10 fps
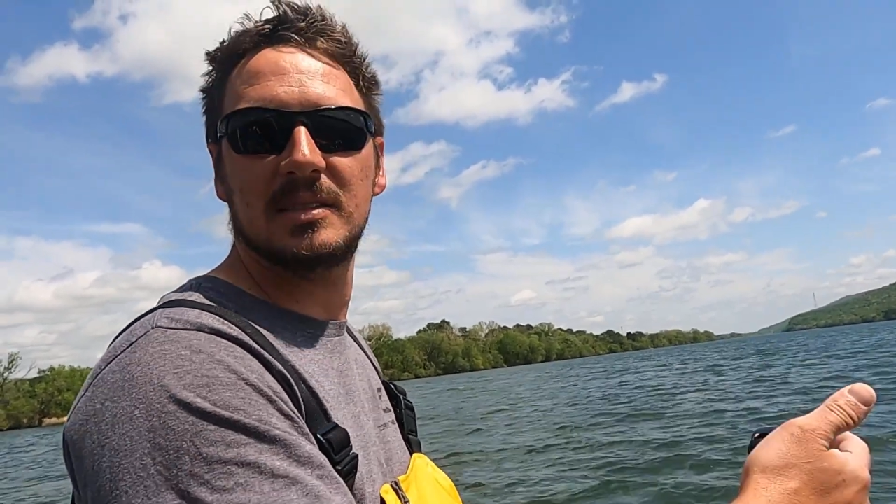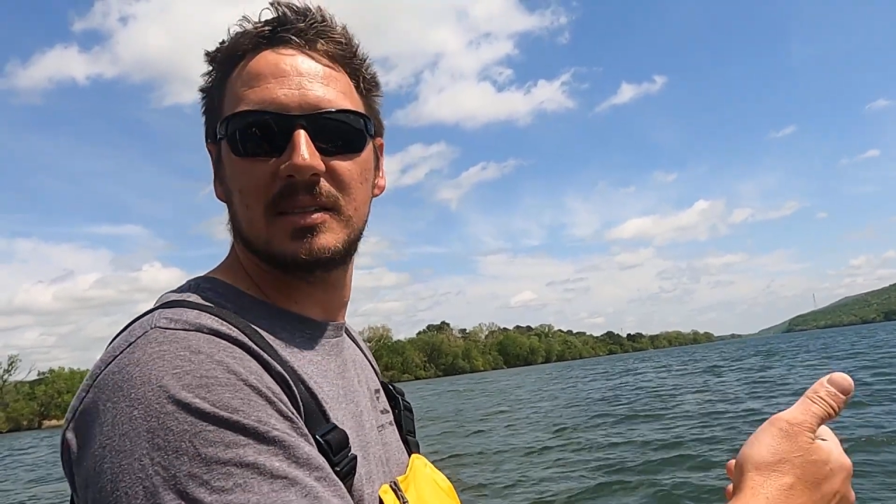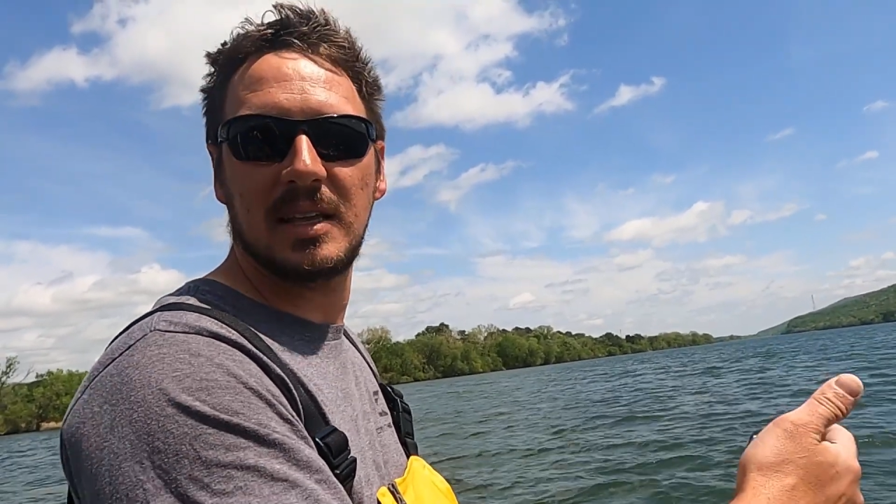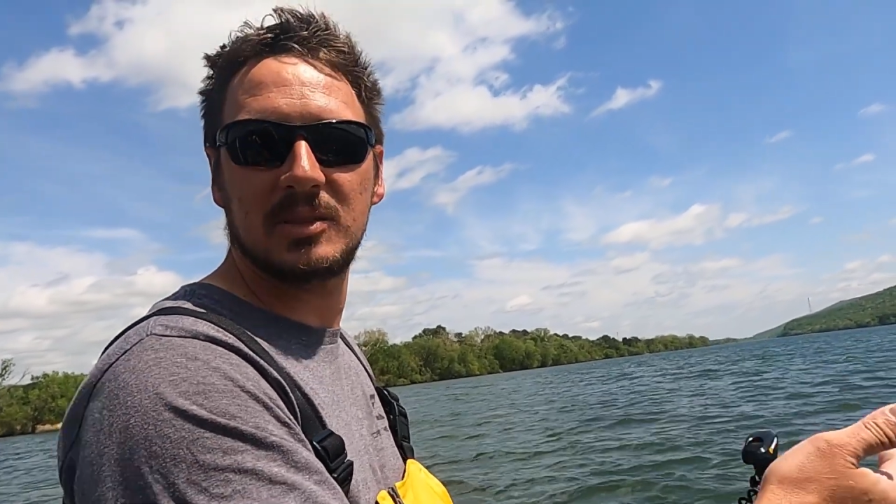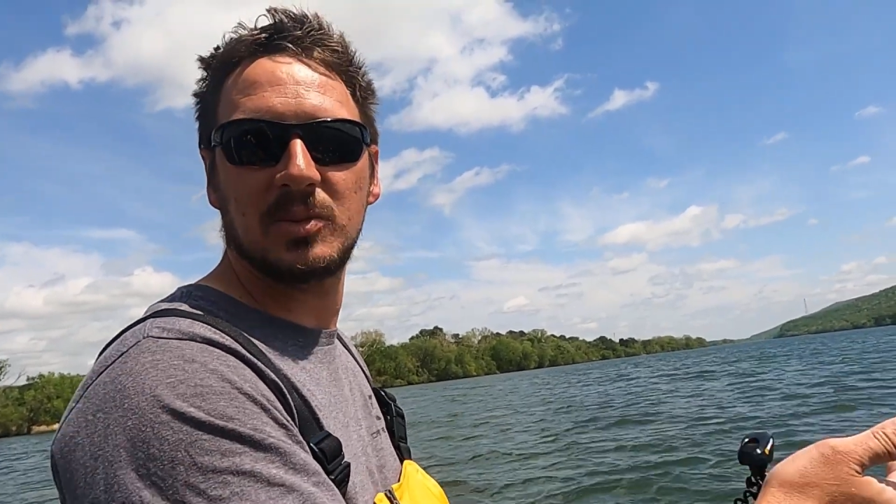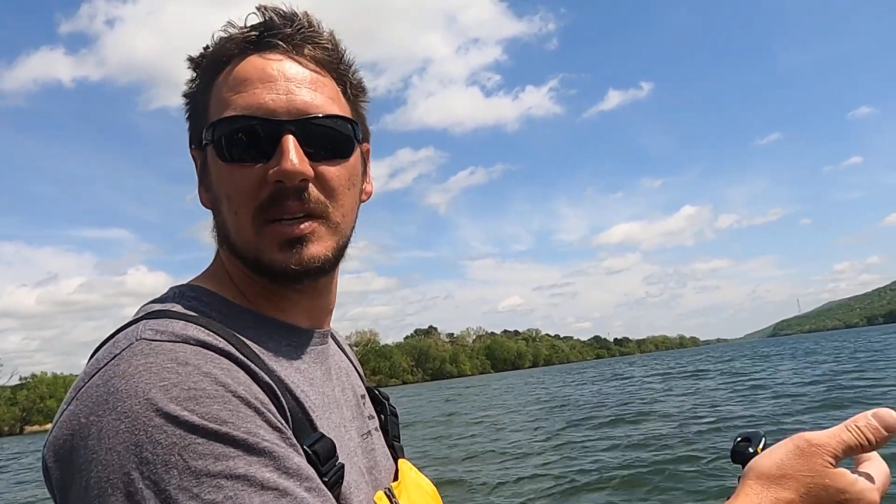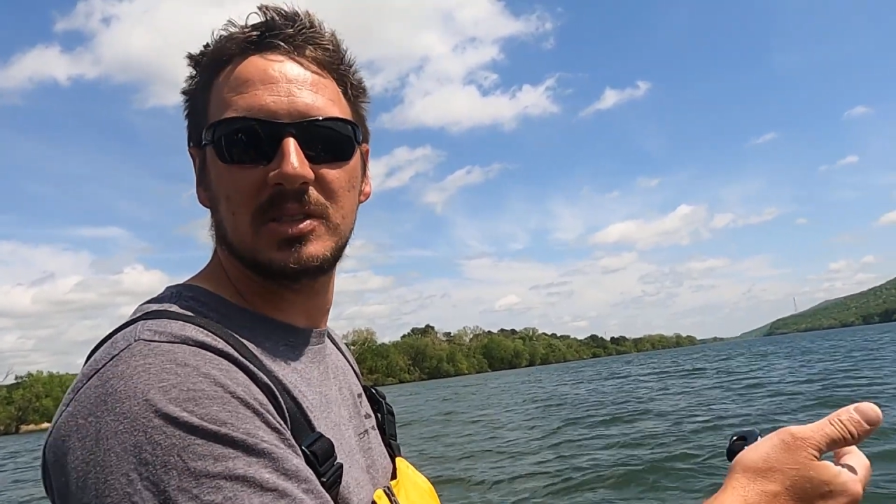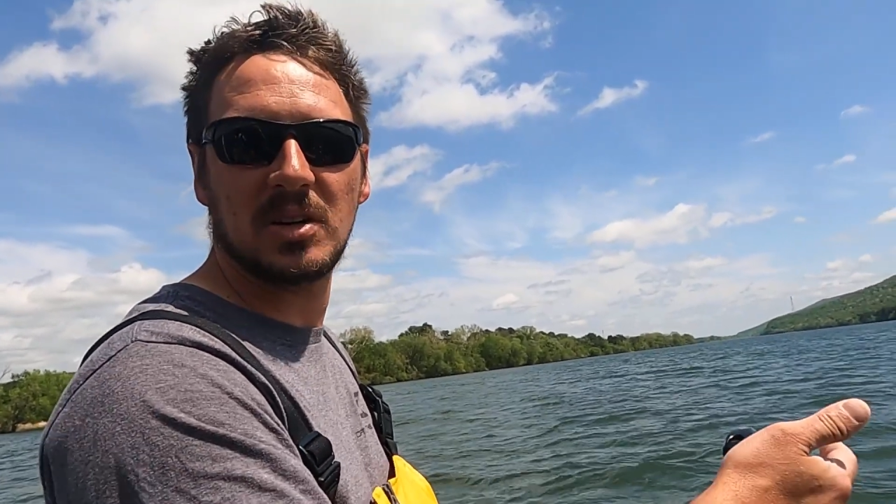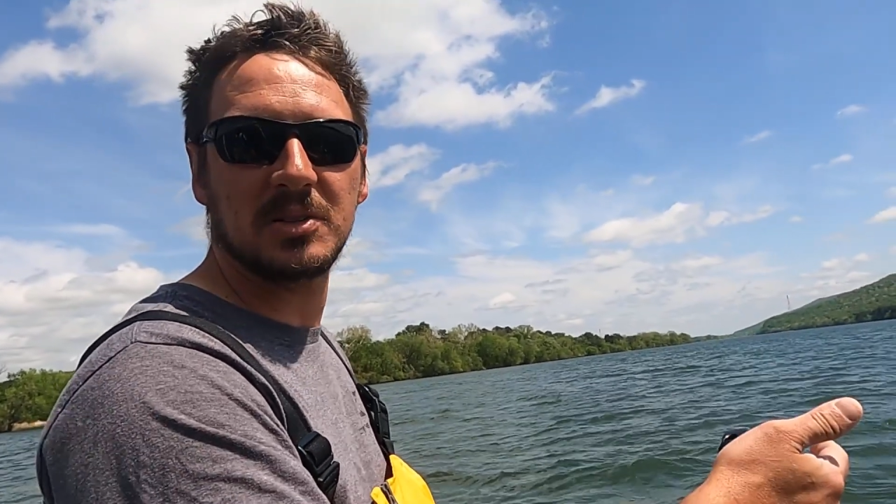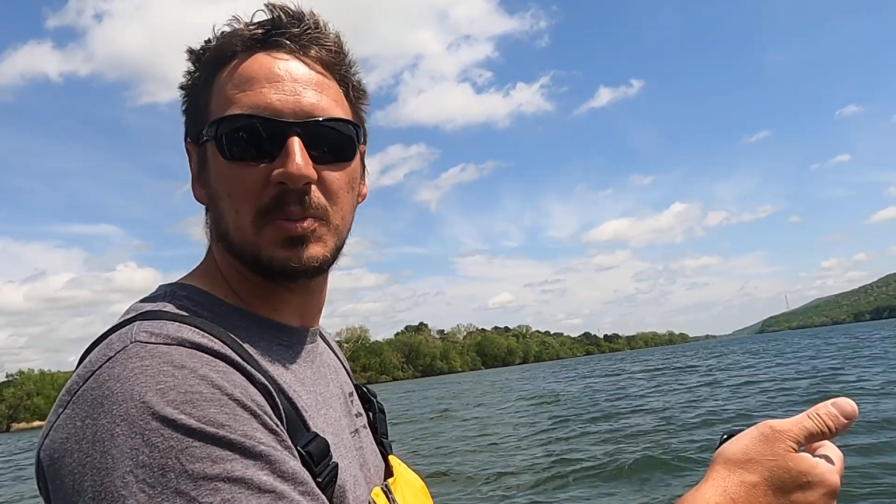that's when they
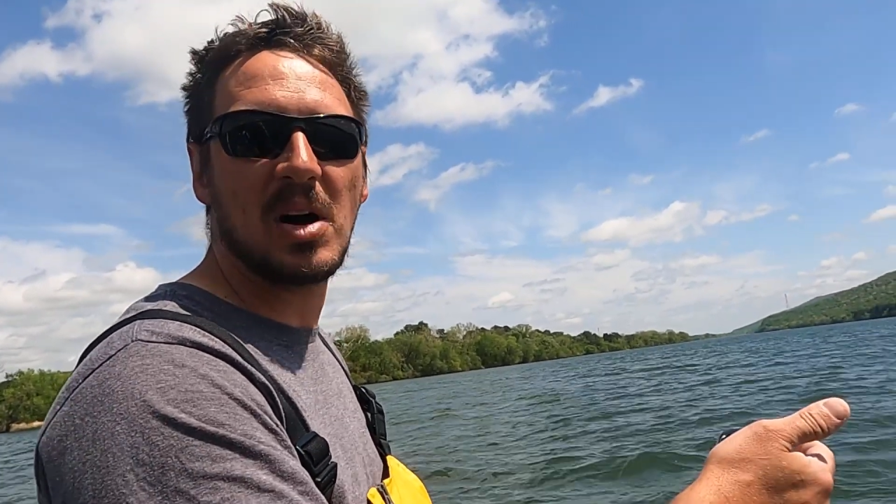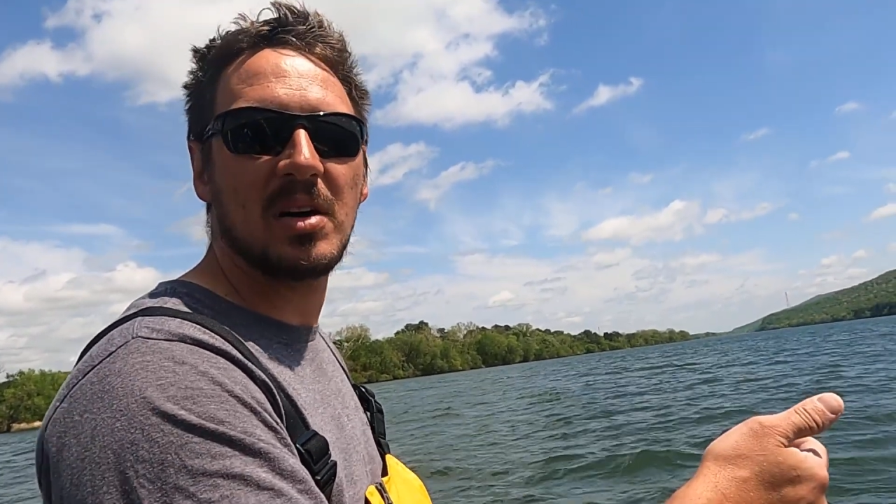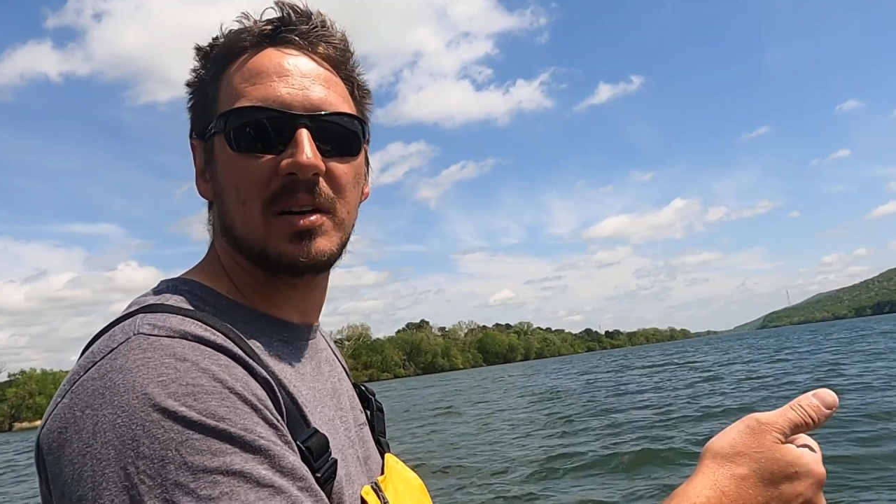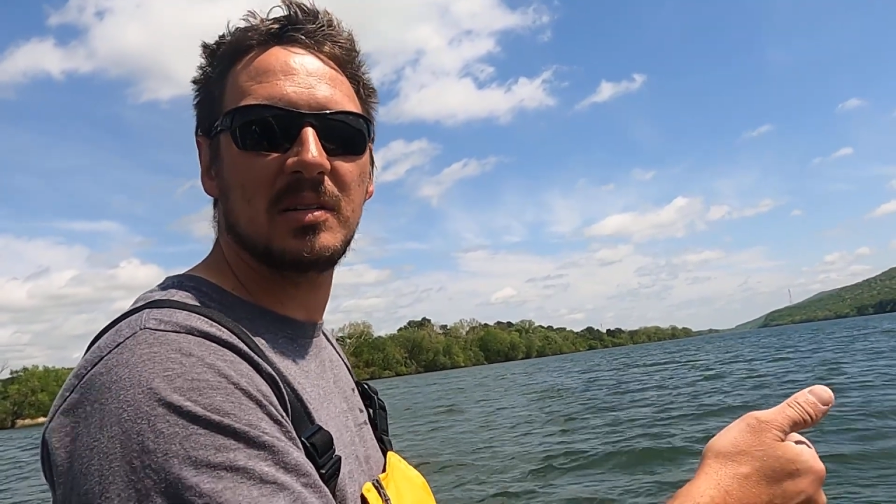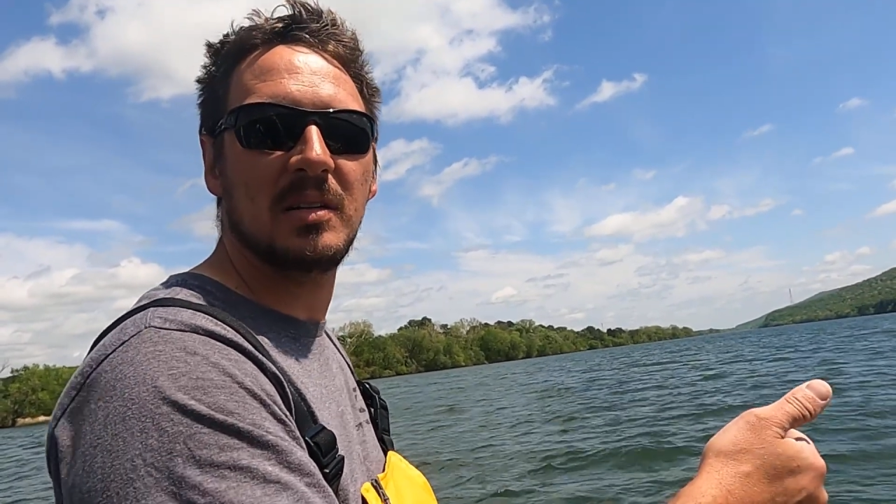start spawning.